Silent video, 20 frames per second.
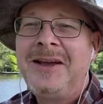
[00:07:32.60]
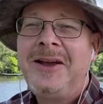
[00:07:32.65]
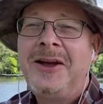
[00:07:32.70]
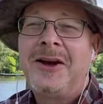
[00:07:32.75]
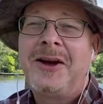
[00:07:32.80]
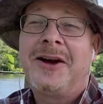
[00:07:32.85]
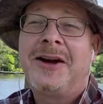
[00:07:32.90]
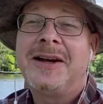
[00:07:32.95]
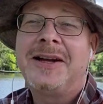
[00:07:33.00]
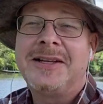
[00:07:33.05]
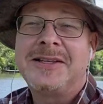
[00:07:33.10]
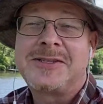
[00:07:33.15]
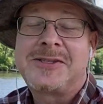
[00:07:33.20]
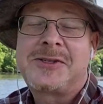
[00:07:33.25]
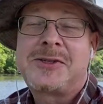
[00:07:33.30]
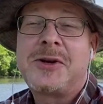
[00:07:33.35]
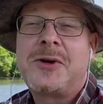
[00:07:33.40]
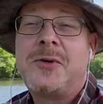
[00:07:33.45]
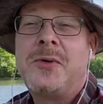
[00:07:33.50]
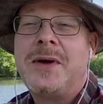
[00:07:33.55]
All right,
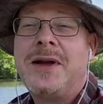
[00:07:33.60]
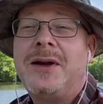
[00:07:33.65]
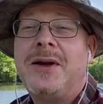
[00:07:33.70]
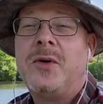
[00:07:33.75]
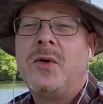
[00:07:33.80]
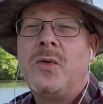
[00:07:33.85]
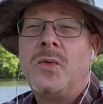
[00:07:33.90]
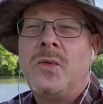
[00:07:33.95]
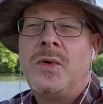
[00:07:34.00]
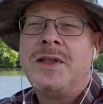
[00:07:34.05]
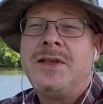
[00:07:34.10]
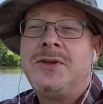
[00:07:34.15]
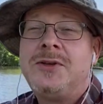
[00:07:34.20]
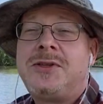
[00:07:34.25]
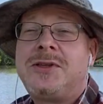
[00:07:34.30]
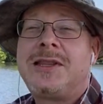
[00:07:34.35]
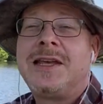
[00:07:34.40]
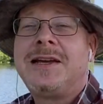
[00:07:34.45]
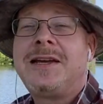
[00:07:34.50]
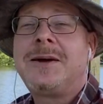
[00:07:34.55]
so when you
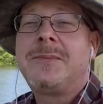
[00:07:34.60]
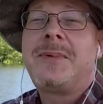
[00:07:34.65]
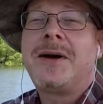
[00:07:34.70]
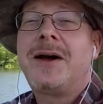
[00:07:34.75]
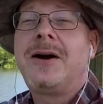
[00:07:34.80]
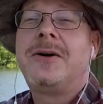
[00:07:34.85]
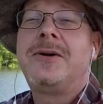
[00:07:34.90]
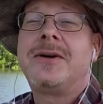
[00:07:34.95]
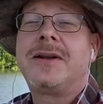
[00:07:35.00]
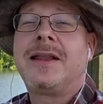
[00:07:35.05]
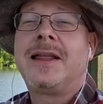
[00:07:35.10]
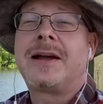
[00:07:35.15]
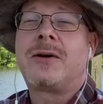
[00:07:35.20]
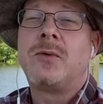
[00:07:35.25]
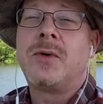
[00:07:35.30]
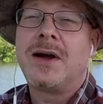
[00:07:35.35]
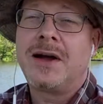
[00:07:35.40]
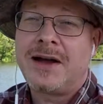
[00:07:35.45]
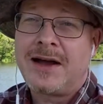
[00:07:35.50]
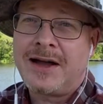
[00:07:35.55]
think about, like,
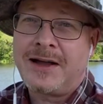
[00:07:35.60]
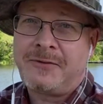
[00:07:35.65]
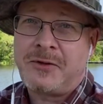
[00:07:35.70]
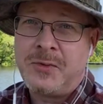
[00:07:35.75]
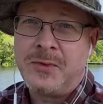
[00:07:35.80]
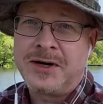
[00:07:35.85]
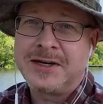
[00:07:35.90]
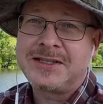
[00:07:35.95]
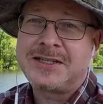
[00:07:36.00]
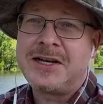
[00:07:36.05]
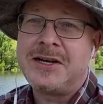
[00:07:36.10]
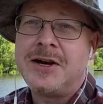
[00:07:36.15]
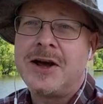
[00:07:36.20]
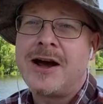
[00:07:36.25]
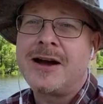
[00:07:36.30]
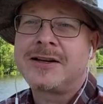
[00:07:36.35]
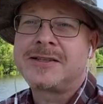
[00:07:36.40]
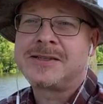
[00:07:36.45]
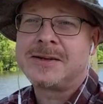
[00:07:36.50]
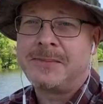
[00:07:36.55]
if you wanted to
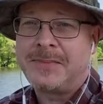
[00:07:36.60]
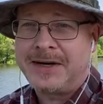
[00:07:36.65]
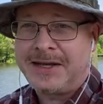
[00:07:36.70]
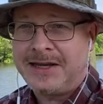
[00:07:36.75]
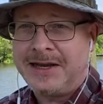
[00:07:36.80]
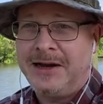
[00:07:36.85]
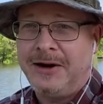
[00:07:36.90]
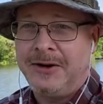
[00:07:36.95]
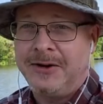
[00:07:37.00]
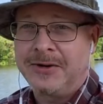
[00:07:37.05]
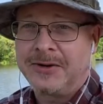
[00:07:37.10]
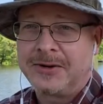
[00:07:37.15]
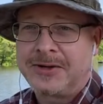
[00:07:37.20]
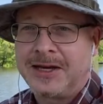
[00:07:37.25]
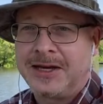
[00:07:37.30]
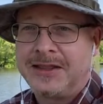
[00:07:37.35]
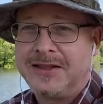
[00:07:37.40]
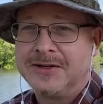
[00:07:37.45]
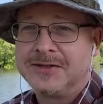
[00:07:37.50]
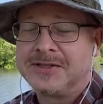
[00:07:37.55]
knock somebody out,
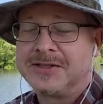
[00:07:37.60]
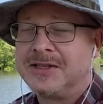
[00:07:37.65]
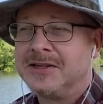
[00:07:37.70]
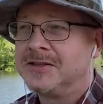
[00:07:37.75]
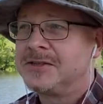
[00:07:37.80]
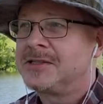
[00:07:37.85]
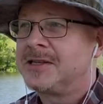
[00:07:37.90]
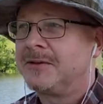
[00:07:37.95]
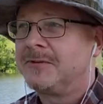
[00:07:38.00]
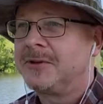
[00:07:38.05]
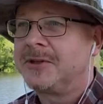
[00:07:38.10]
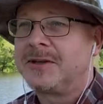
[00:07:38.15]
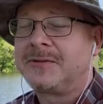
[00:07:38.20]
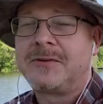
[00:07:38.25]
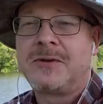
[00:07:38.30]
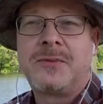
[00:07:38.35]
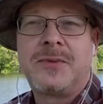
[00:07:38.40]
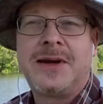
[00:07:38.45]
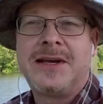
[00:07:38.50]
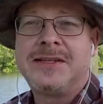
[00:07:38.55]
okay, there's several
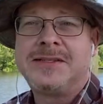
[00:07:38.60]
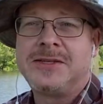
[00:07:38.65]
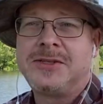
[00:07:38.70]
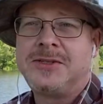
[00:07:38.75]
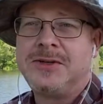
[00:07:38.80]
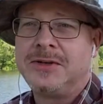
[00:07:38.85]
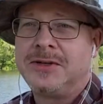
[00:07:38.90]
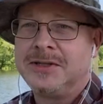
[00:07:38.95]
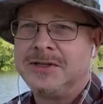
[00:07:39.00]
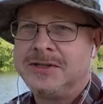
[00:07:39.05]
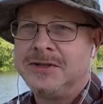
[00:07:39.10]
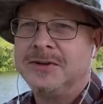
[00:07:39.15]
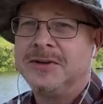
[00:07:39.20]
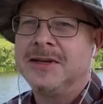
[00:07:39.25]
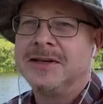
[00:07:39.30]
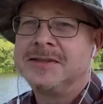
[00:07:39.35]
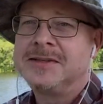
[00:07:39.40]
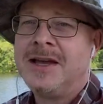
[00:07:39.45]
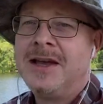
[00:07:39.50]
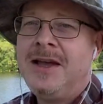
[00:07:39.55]
different ways that you could do
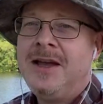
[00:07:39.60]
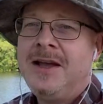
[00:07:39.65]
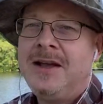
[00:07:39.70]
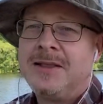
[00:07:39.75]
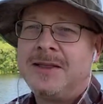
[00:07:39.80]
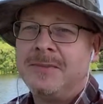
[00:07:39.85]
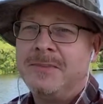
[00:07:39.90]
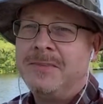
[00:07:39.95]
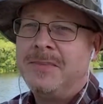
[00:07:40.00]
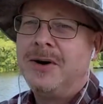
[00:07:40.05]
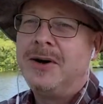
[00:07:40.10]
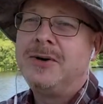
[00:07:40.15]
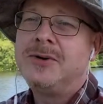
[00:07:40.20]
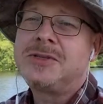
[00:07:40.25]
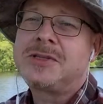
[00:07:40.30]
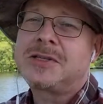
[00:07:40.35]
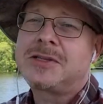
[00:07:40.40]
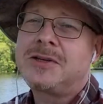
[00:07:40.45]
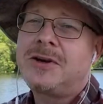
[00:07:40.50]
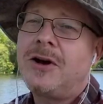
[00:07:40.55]
this. The
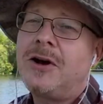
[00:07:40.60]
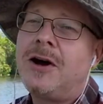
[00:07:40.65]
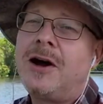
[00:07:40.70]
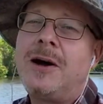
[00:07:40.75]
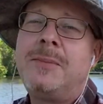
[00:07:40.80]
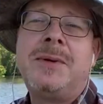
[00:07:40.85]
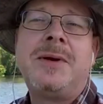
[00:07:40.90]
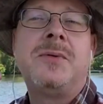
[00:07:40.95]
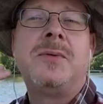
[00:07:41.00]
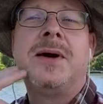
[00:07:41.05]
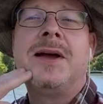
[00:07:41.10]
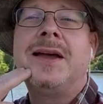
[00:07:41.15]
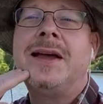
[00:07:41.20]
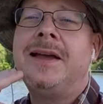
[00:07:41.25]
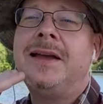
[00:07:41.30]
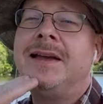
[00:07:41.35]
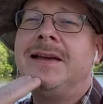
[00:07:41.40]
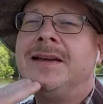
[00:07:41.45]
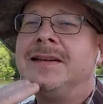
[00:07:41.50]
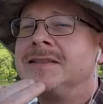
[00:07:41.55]
most common
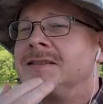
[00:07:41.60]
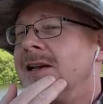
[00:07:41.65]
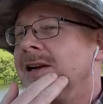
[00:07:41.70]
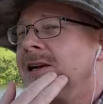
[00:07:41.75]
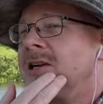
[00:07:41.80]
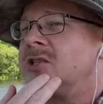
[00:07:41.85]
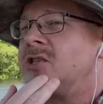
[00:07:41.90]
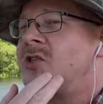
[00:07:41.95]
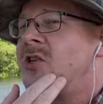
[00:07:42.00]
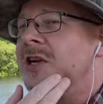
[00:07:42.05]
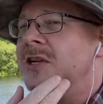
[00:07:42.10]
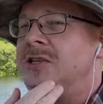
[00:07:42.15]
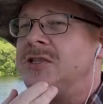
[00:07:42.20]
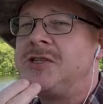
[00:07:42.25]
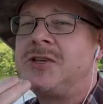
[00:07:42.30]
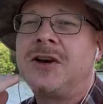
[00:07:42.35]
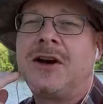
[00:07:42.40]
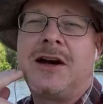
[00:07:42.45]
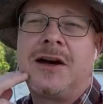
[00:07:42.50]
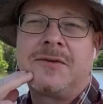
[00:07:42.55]
way is like a chin
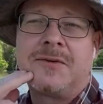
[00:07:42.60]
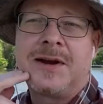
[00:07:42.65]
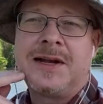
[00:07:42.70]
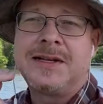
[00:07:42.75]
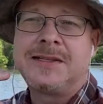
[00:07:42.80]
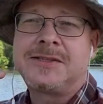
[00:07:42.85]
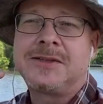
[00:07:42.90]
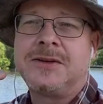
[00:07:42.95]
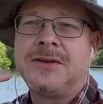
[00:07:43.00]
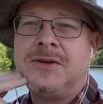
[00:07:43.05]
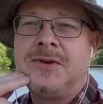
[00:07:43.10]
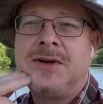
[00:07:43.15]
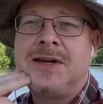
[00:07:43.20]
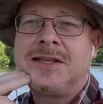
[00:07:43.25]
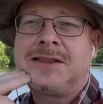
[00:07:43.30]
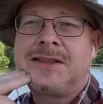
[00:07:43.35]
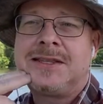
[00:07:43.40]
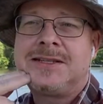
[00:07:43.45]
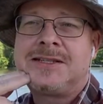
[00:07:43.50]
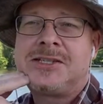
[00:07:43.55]
shot, right? So you
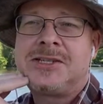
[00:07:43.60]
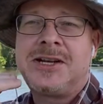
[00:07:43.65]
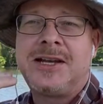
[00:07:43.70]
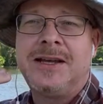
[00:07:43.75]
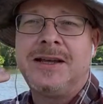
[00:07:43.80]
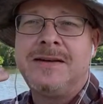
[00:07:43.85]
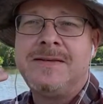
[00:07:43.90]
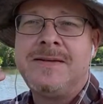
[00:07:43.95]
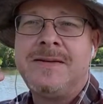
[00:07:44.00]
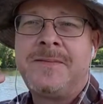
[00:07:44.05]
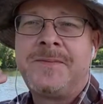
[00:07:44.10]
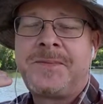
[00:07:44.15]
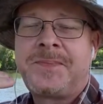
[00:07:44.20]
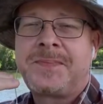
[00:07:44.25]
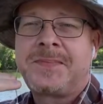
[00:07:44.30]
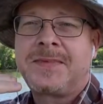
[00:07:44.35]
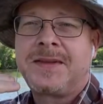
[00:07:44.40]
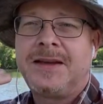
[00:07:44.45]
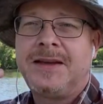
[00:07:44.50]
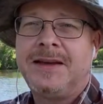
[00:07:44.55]
hit the chin,
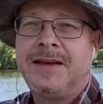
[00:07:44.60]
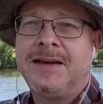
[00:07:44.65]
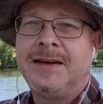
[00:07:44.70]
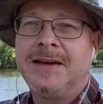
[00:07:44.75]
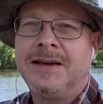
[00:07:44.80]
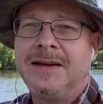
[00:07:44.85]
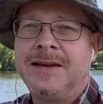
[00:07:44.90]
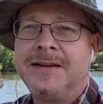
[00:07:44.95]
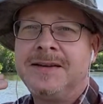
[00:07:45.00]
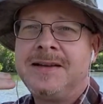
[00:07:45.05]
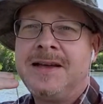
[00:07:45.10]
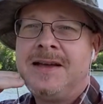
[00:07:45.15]
and